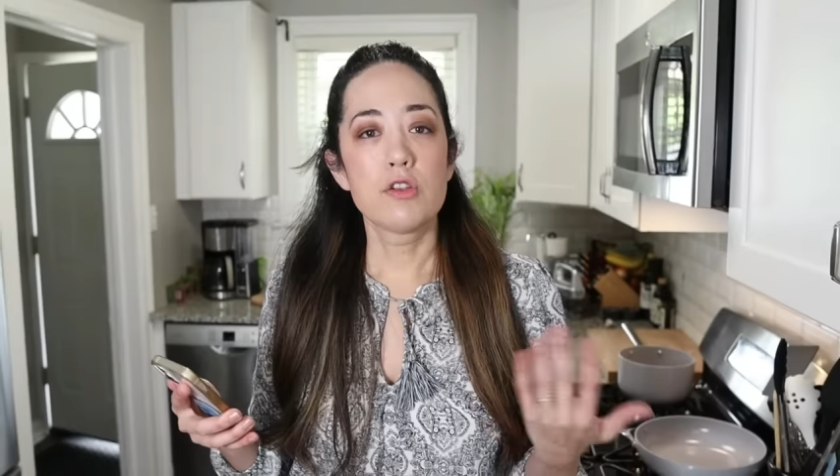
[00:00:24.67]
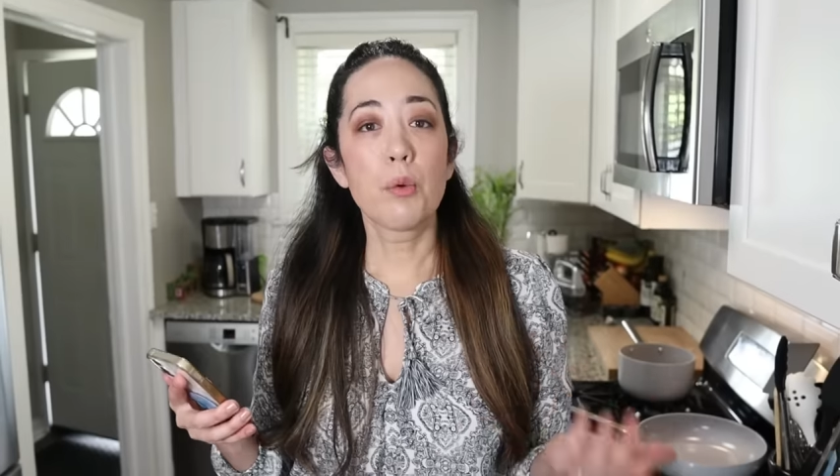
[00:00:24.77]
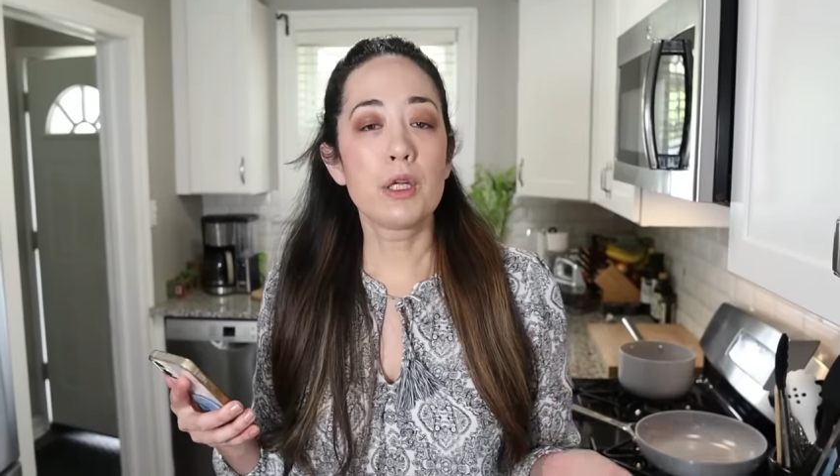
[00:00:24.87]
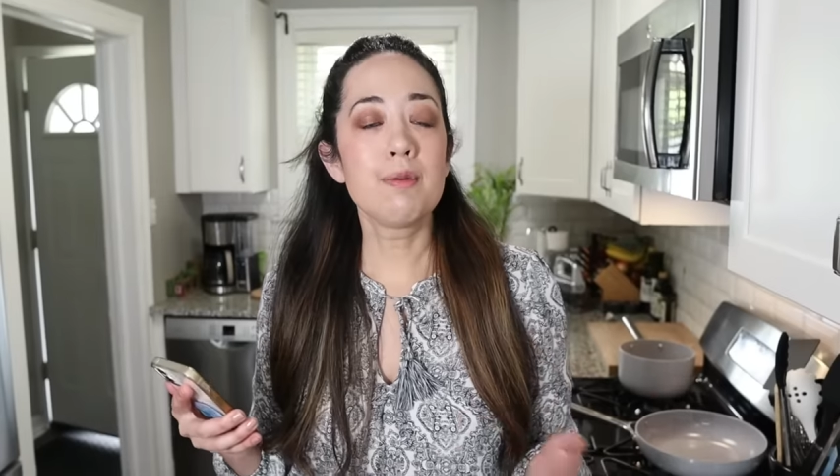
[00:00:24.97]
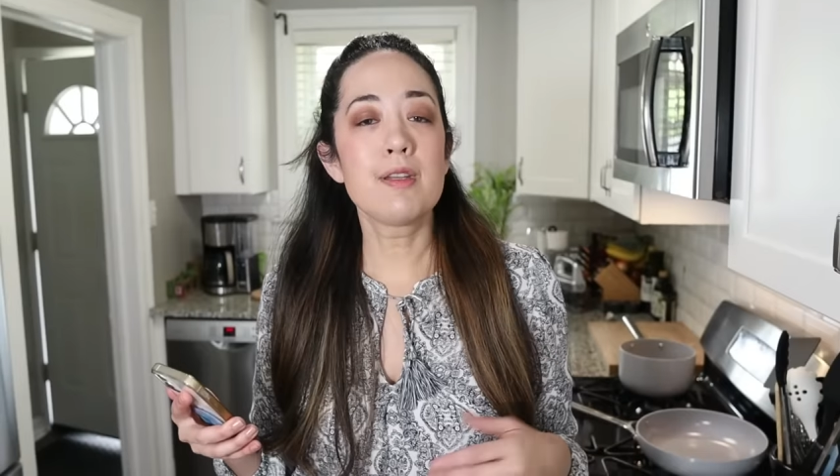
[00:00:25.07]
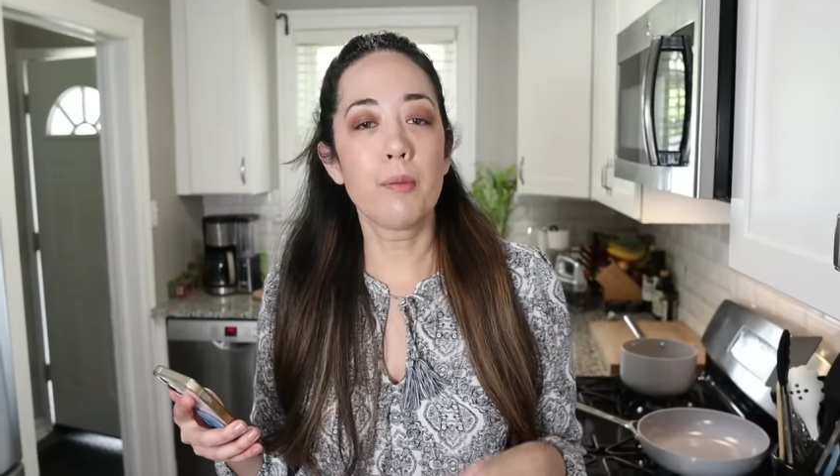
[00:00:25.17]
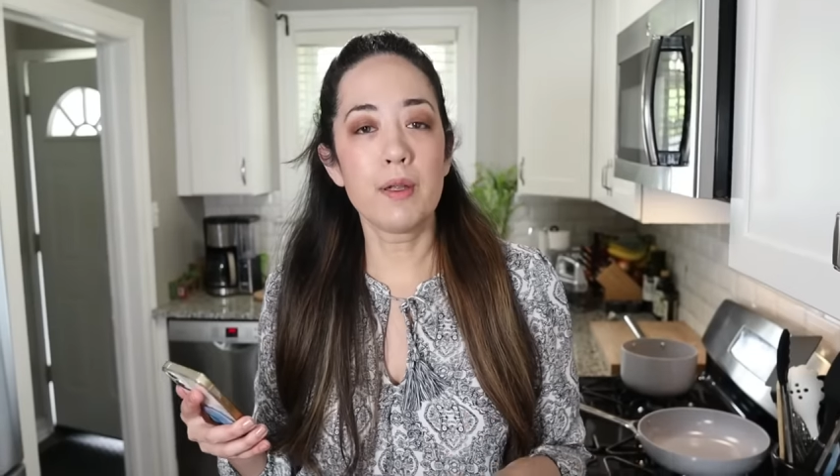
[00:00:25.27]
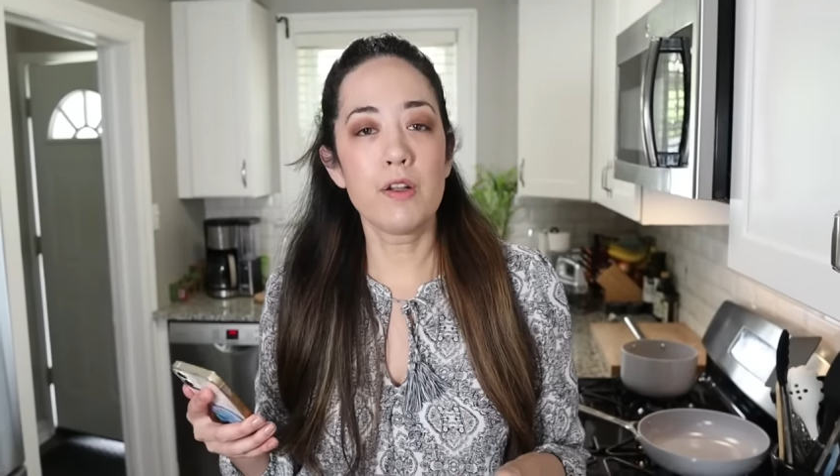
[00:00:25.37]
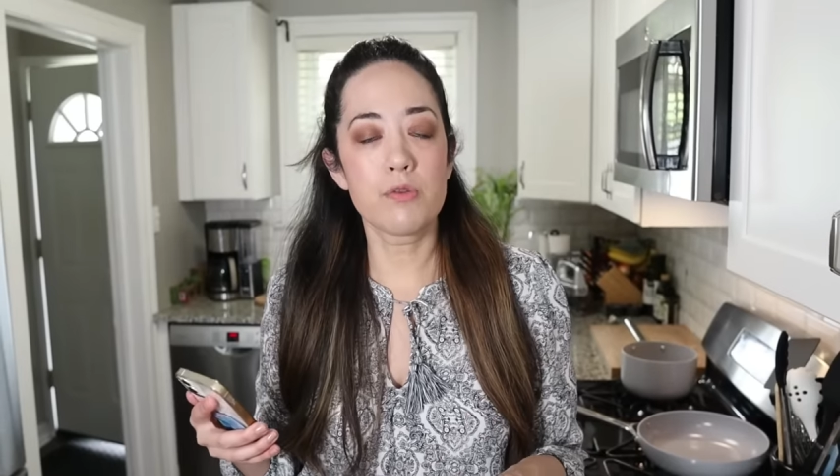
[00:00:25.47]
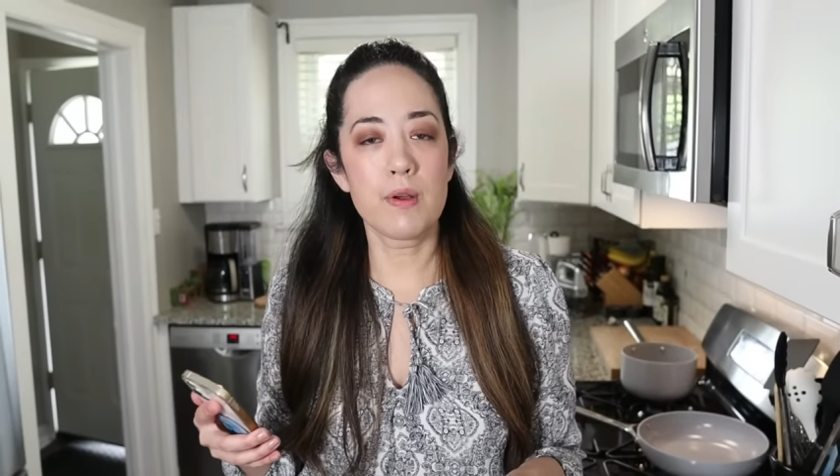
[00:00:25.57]
So we're gonna be
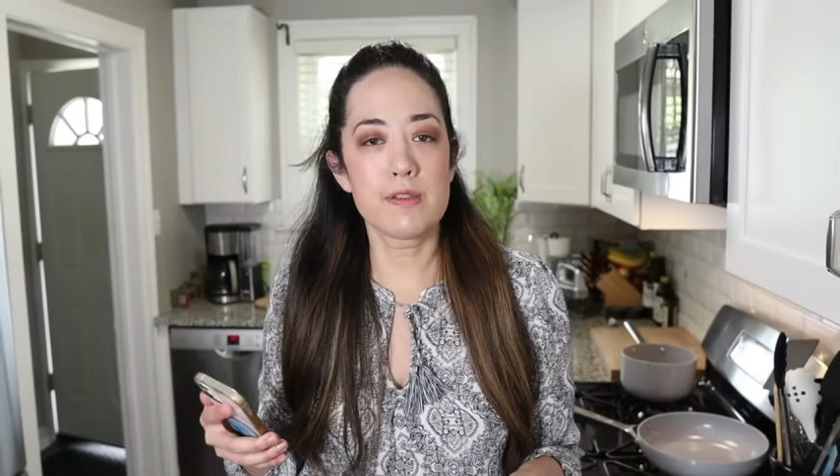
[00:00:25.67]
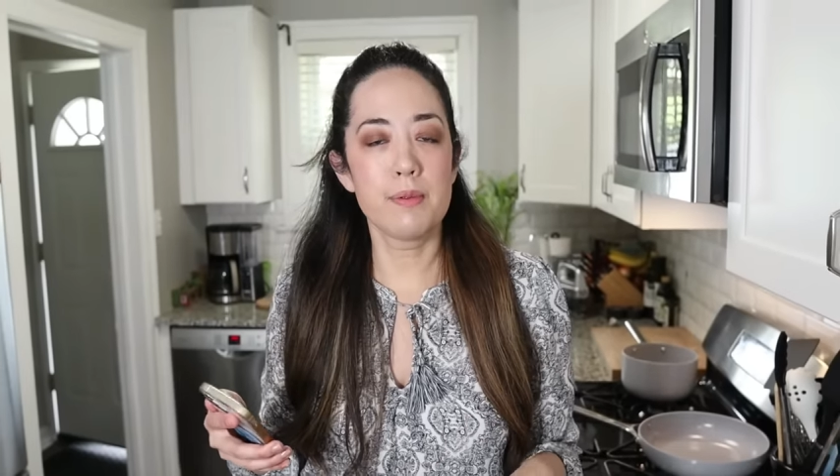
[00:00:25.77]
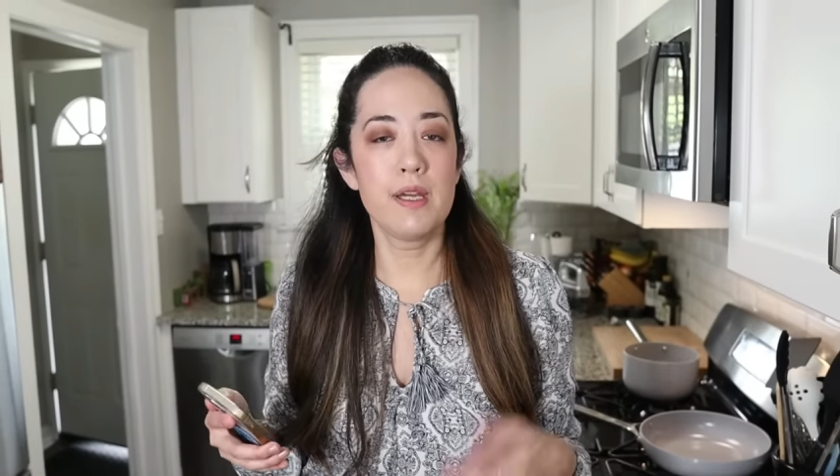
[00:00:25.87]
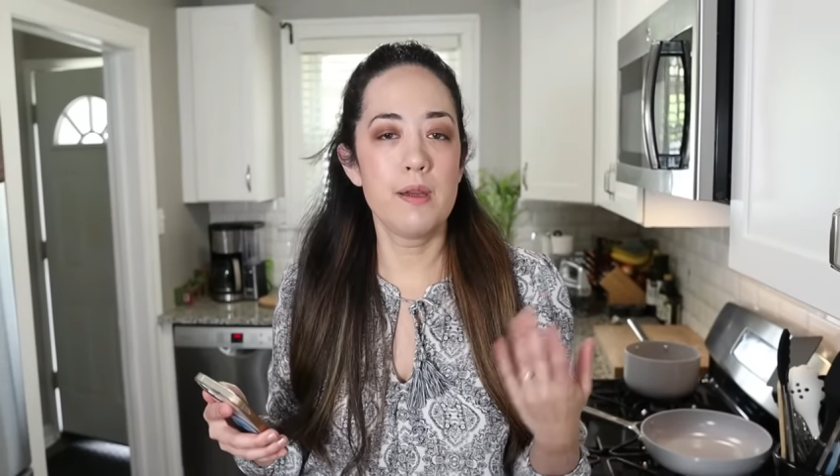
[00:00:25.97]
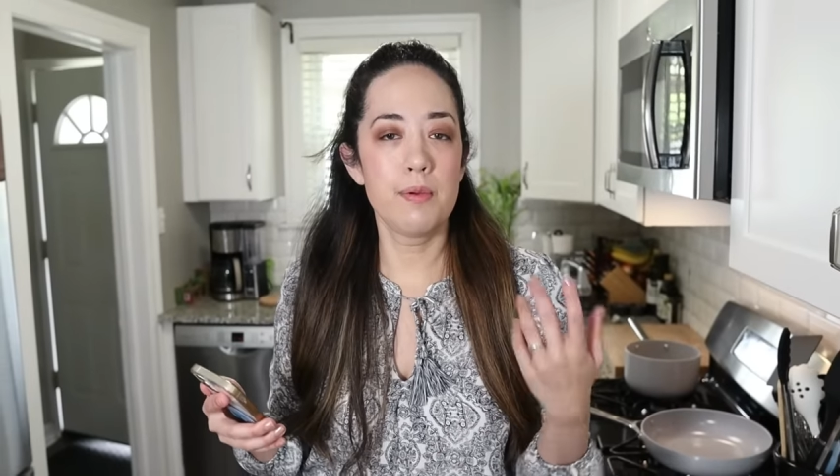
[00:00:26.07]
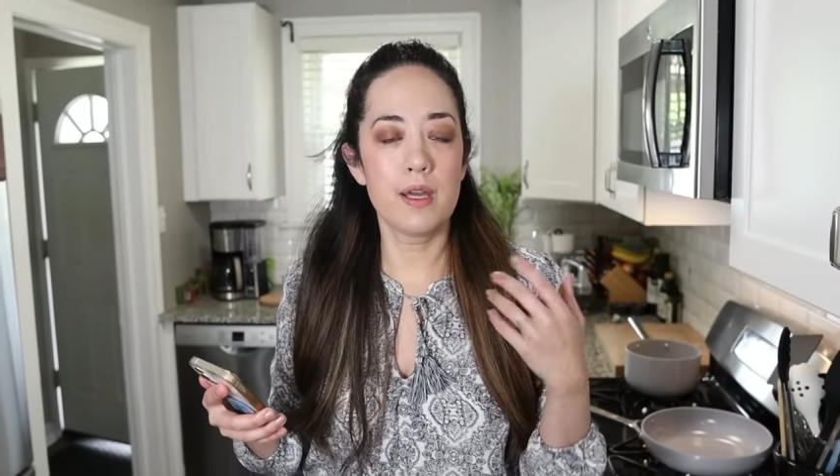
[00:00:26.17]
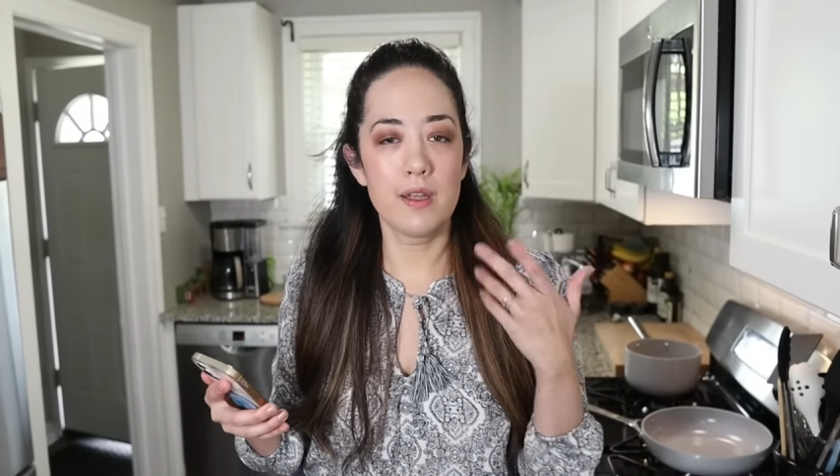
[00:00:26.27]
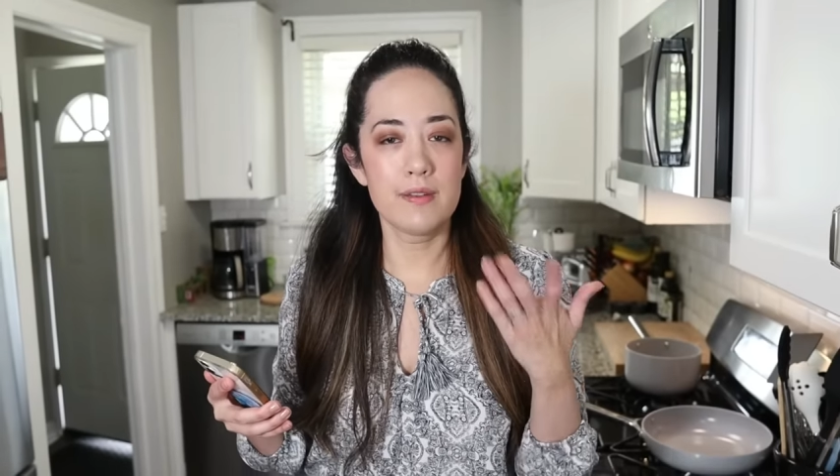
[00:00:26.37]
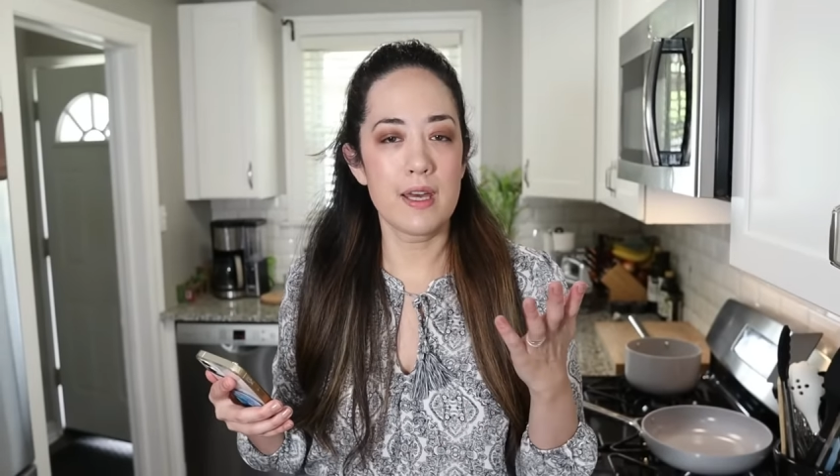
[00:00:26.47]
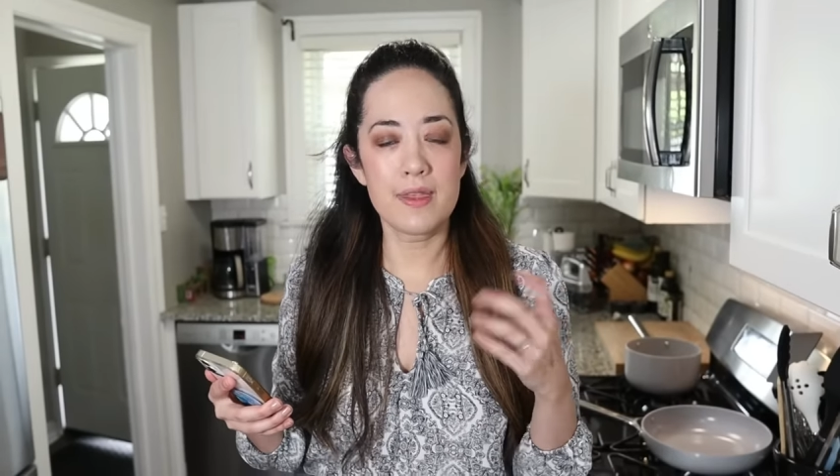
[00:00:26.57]
doubling this recipe
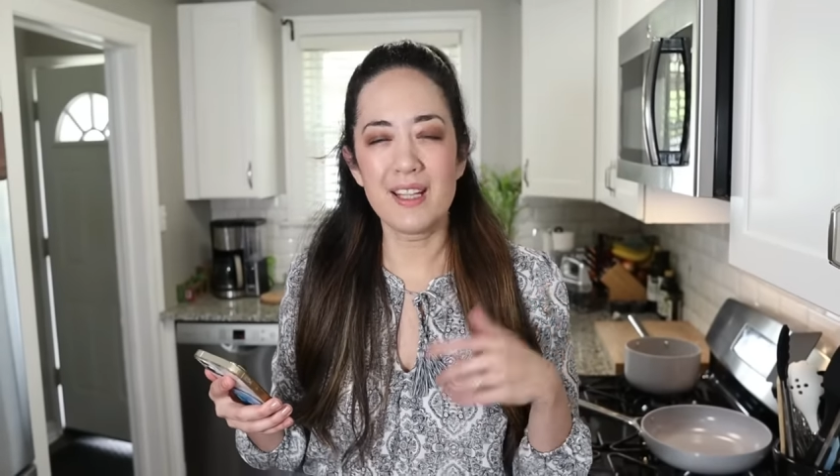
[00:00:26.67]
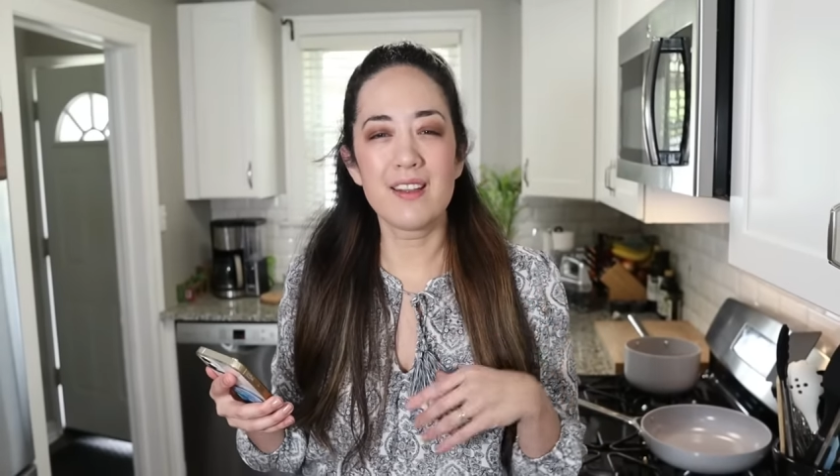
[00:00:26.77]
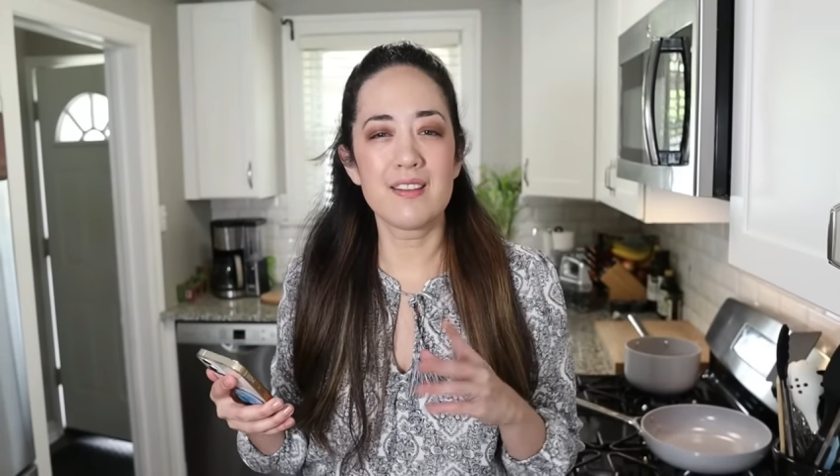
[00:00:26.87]
because I think